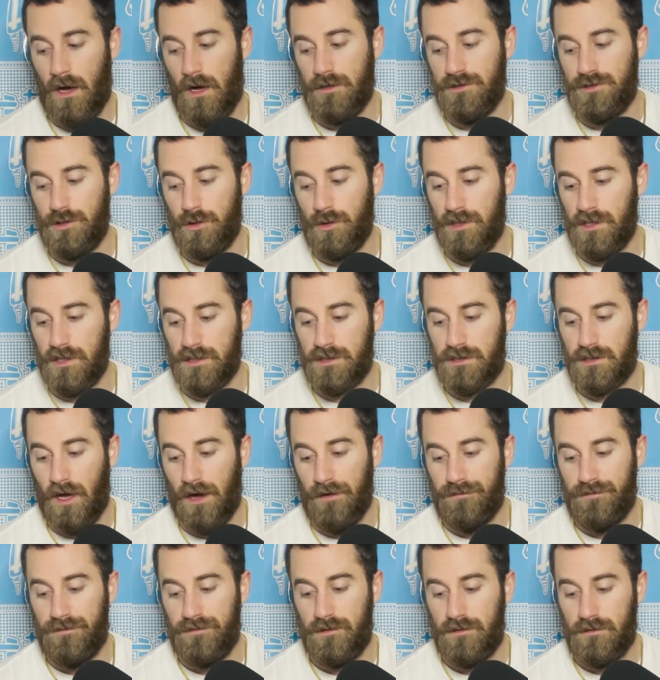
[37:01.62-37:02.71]
doing this
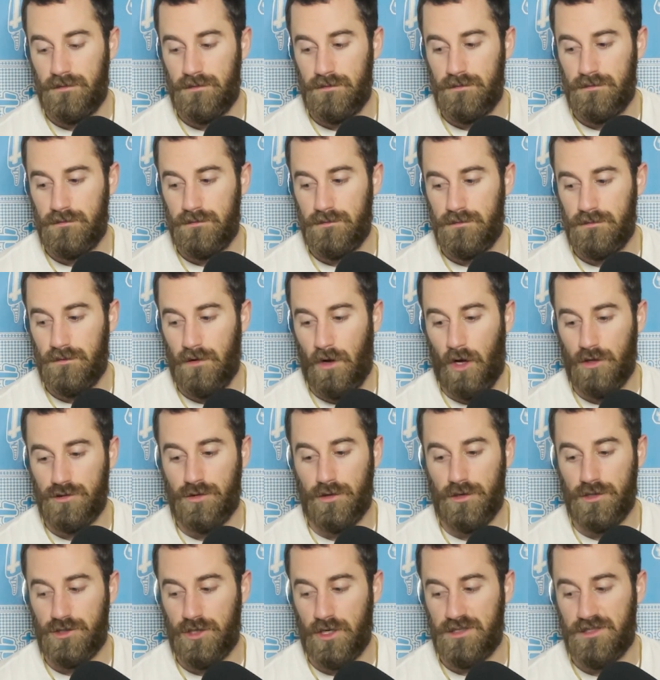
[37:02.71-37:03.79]
stuff. Also
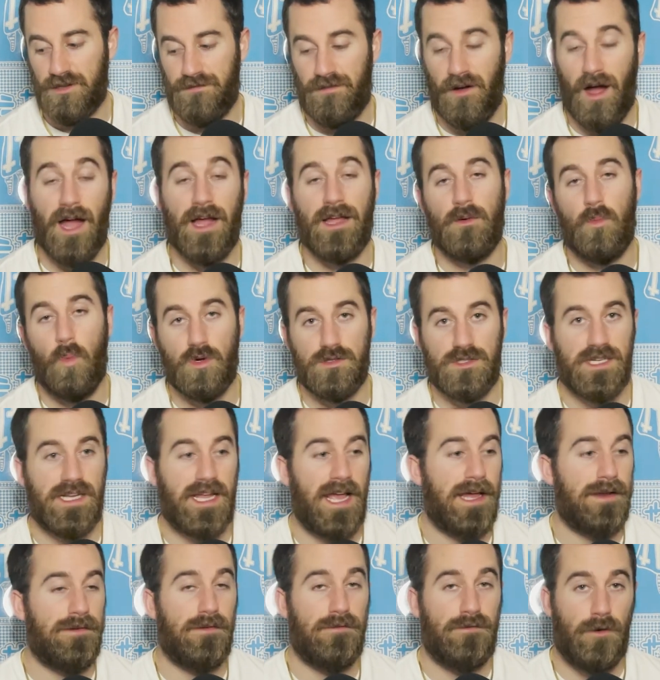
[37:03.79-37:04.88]
to justify, once
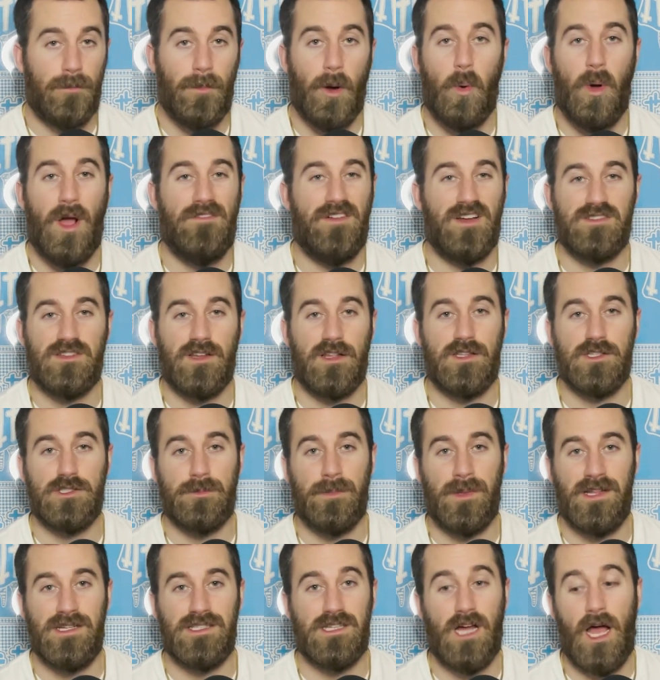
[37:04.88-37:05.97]
again, from my wife, I've said this a
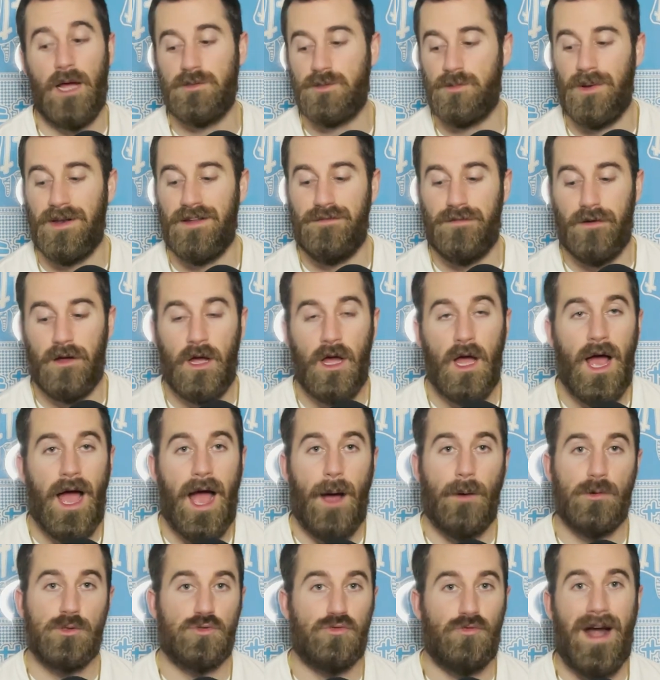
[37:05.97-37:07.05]
million times, but if
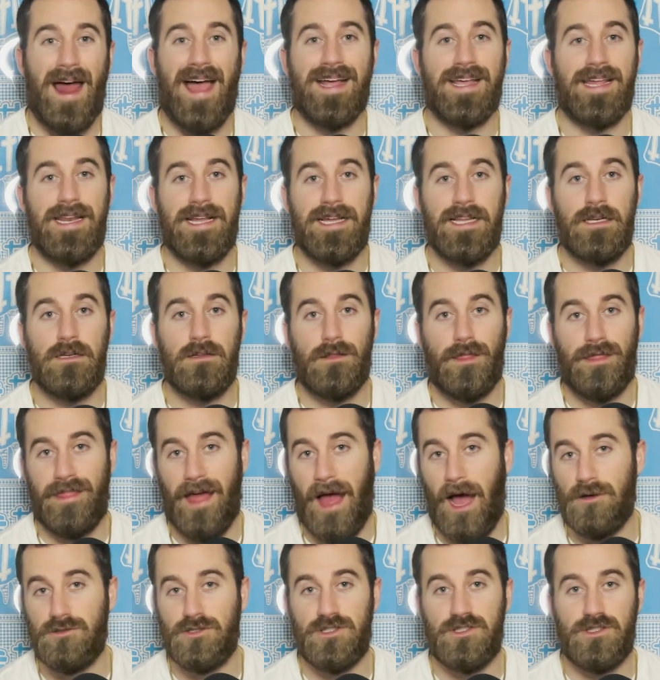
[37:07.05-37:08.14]
I was racking in
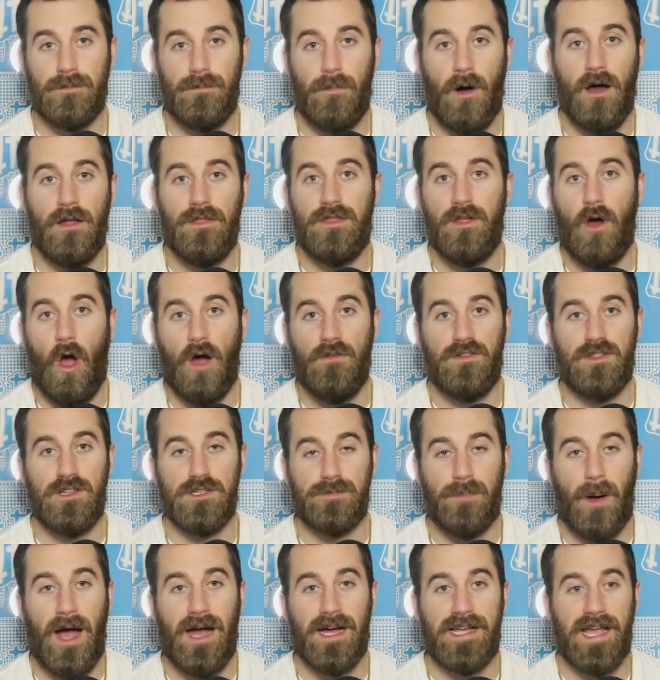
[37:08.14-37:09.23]
thousands a month off of this
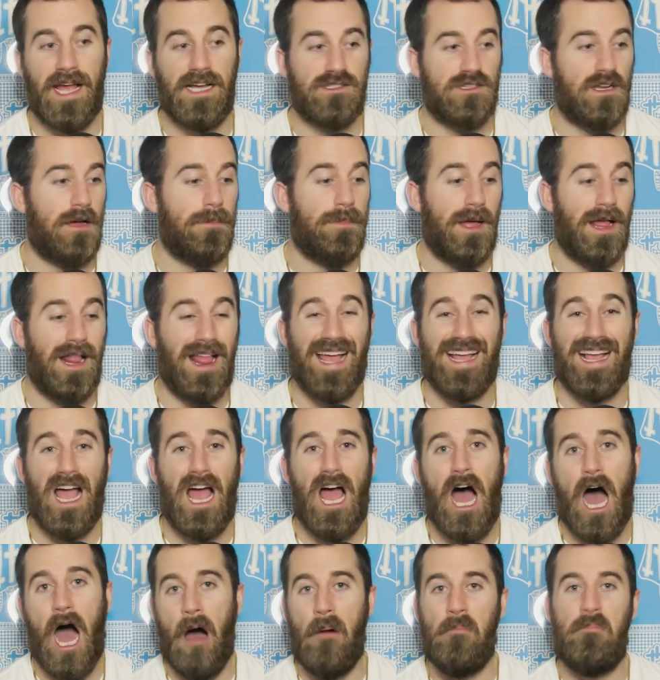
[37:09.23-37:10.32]
podcast, I could be like,
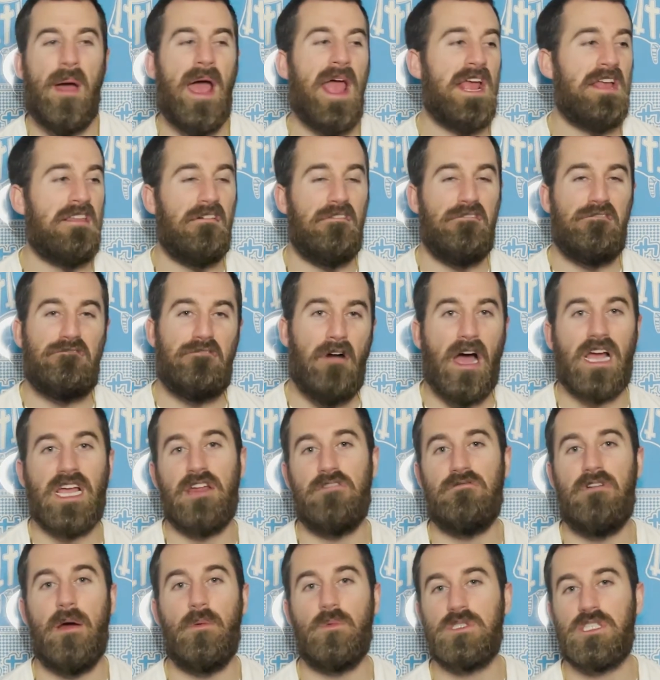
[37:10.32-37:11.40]
I'm paying the fucking
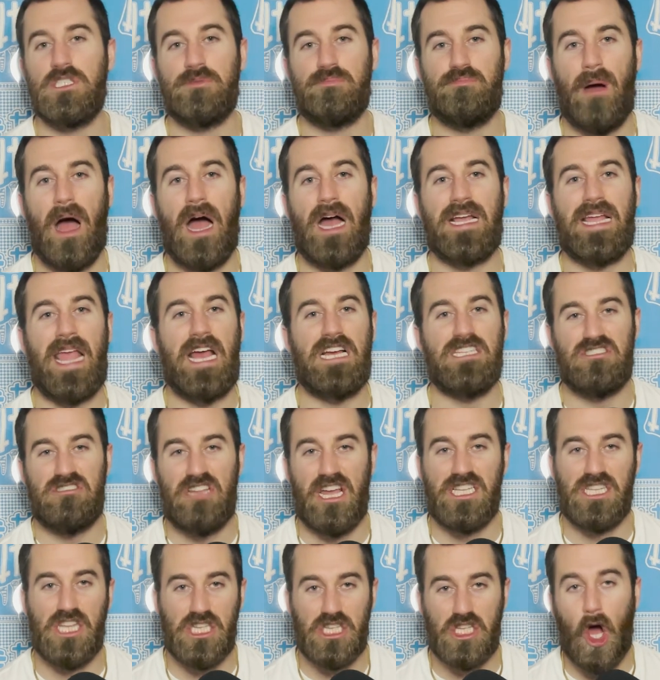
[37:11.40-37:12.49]
rent with this podcast.
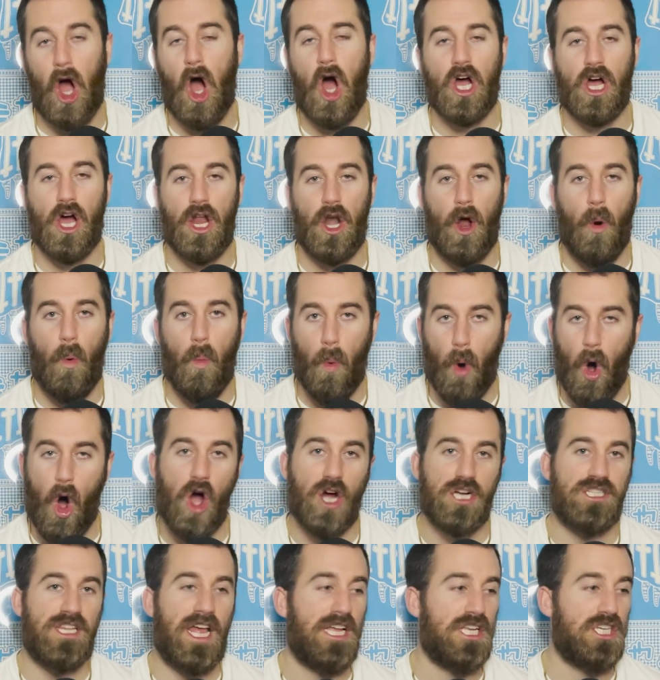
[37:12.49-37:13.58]
Take the dog on a
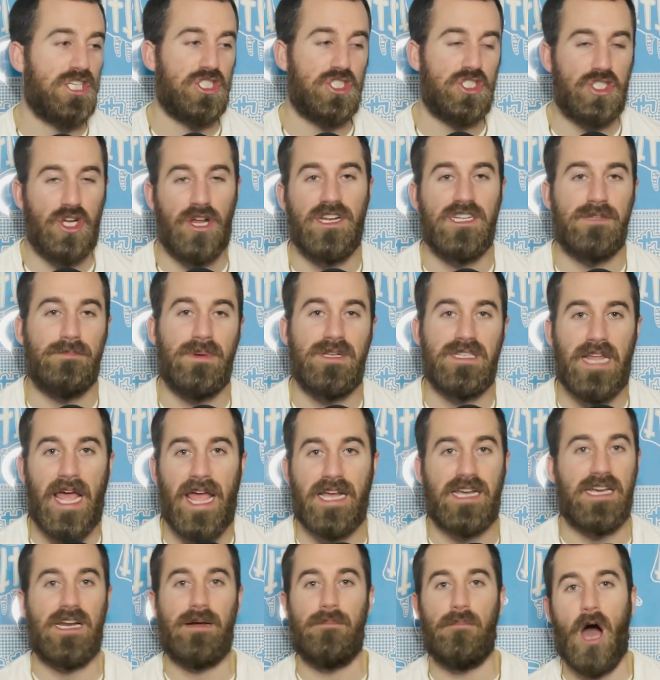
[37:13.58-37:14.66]
walk that you should have been
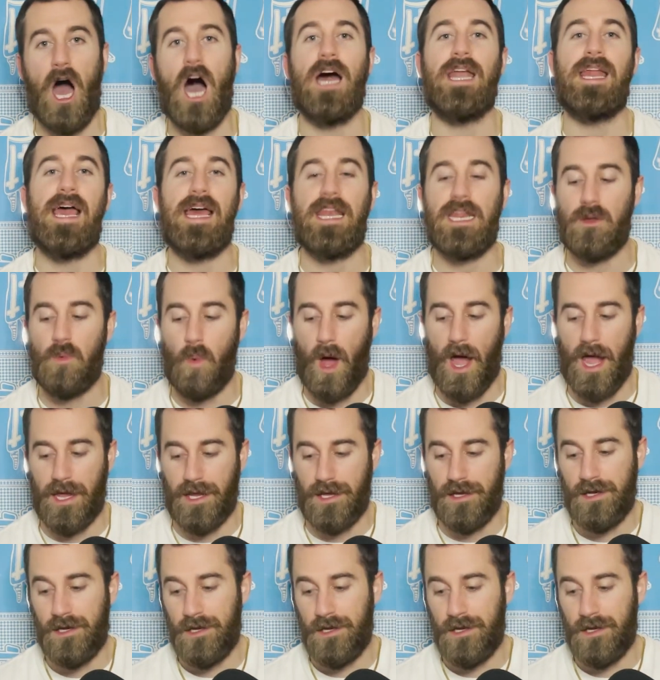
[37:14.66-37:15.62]
taking him on anyway.